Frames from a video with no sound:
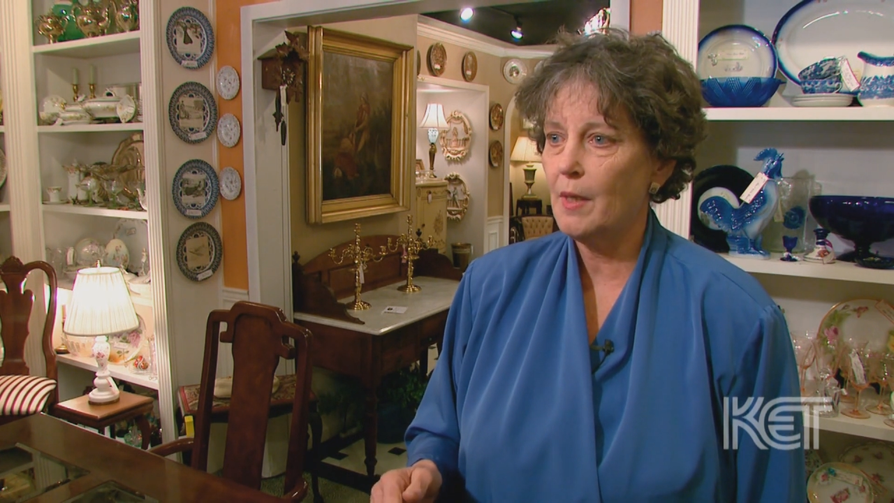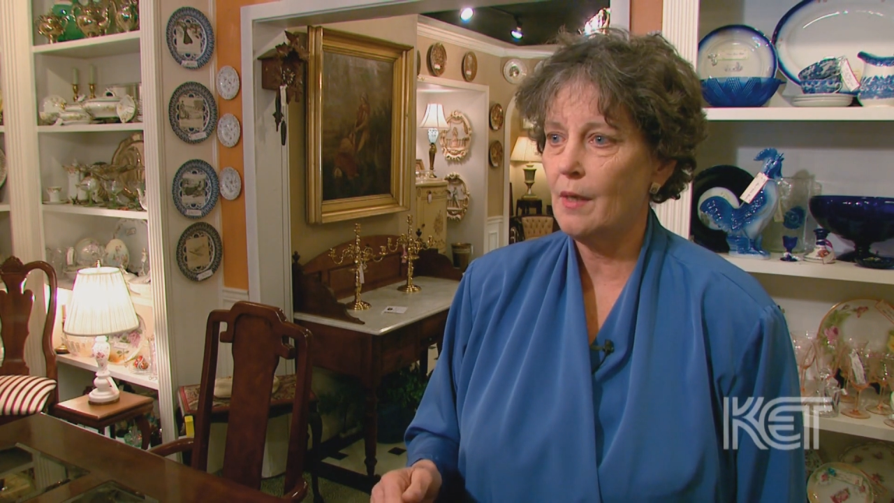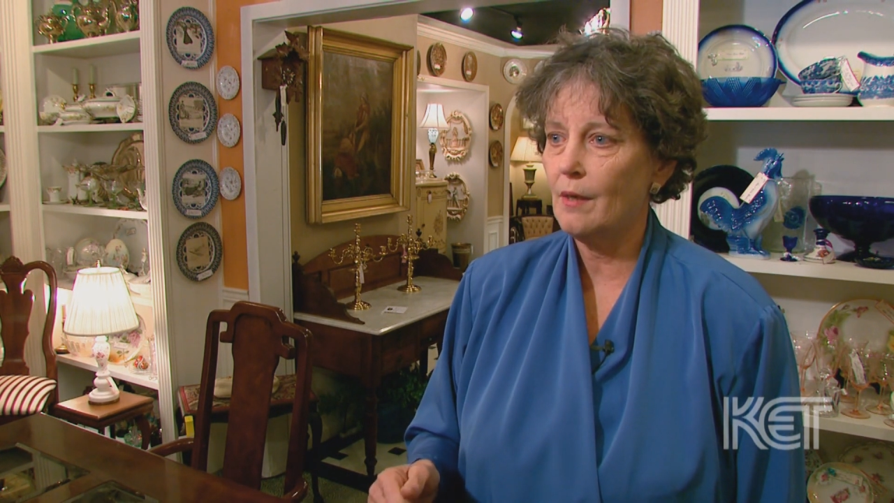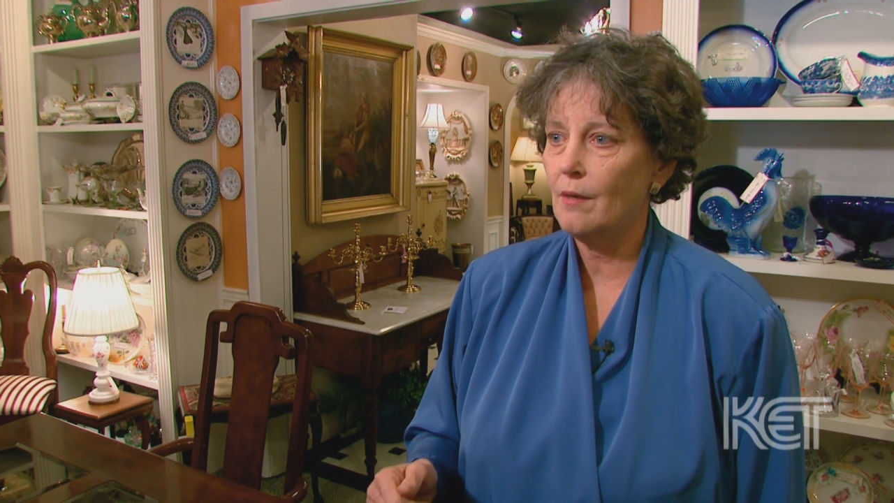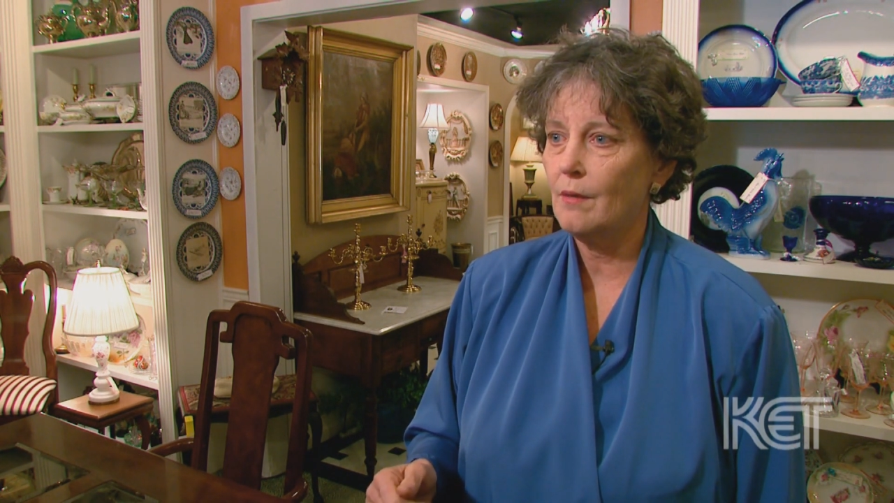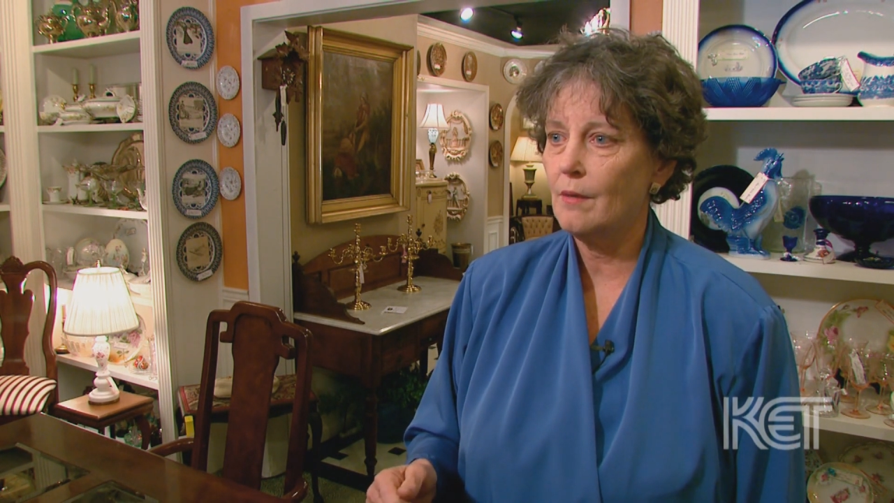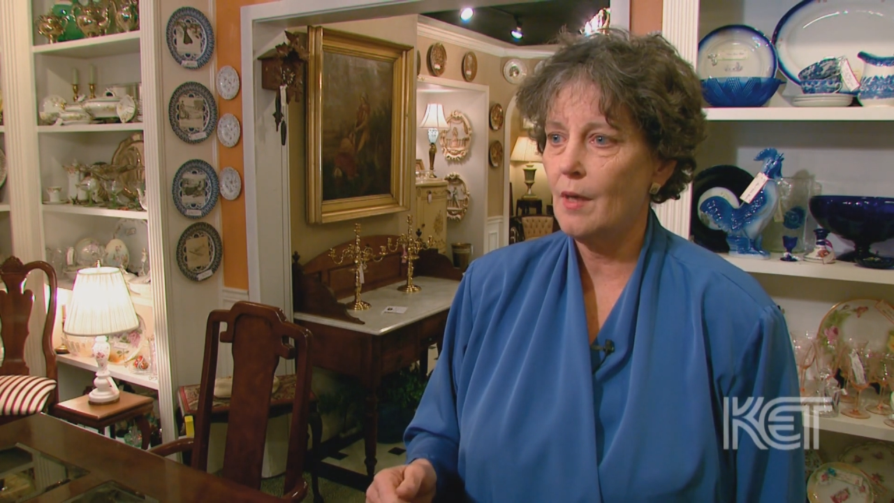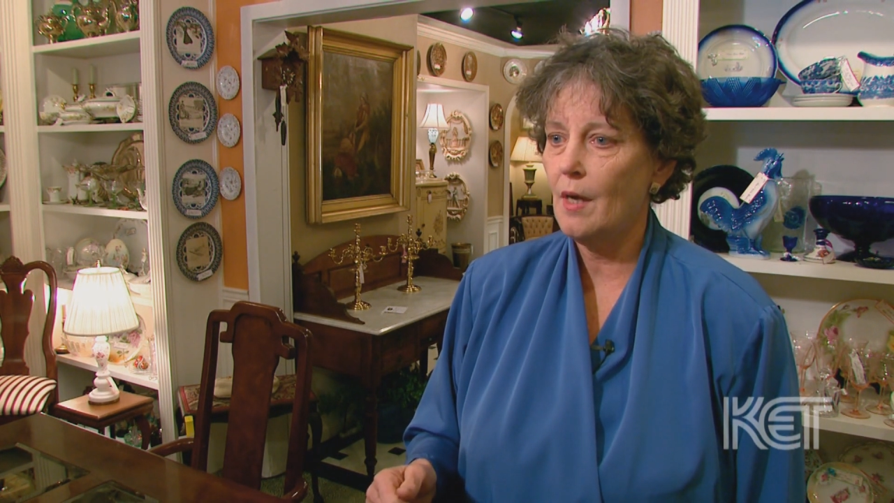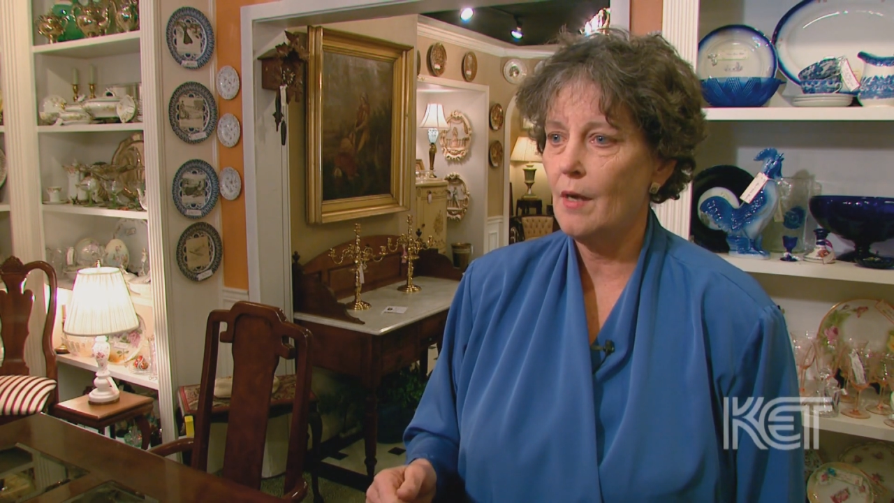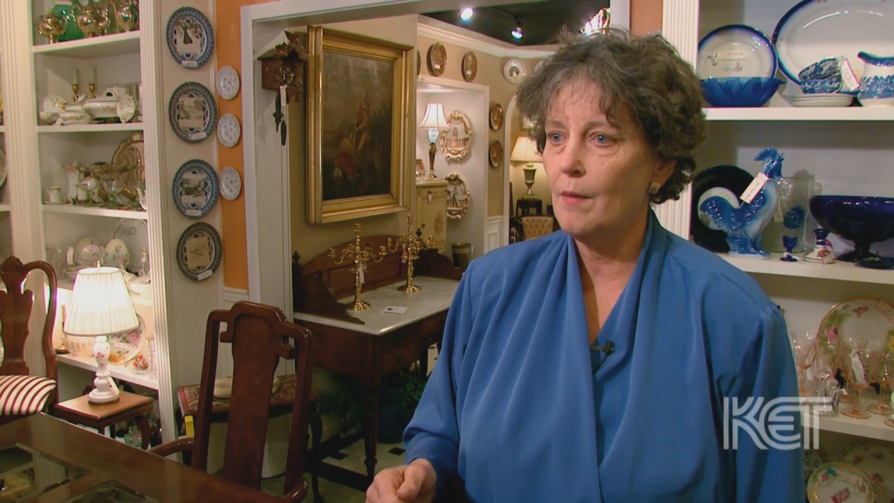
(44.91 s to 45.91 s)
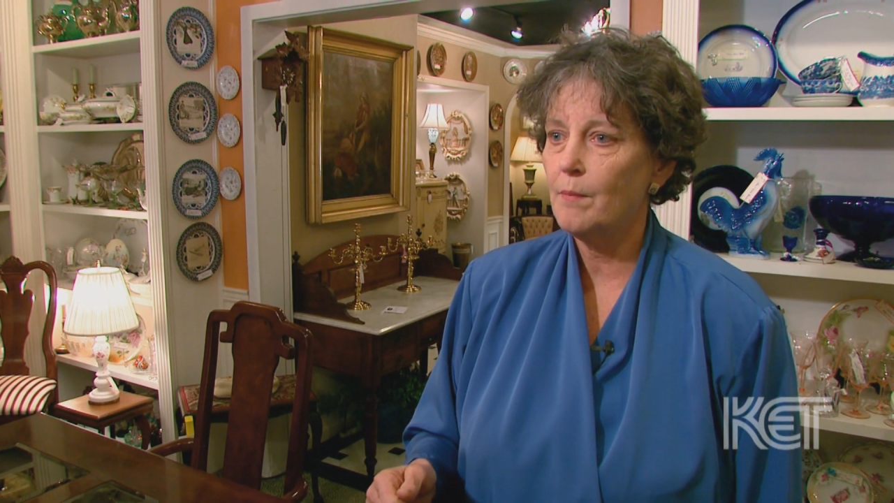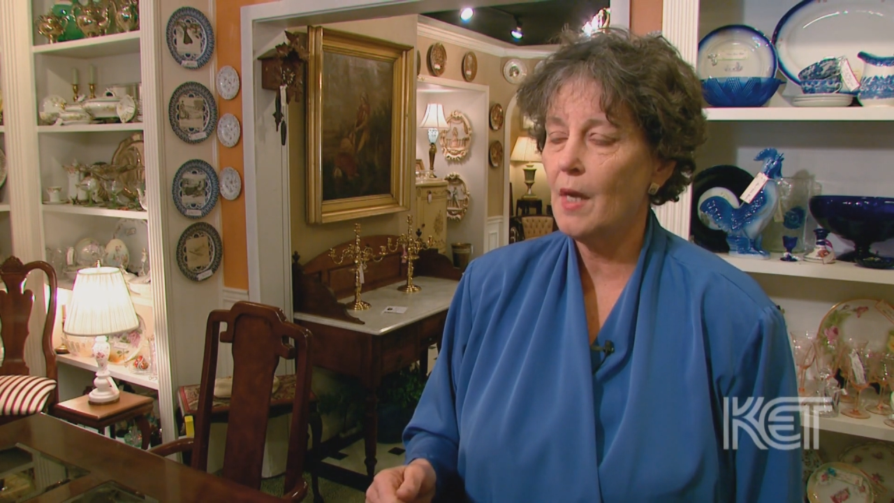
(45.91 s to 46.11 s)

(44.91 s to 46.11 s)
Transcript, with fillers: there um,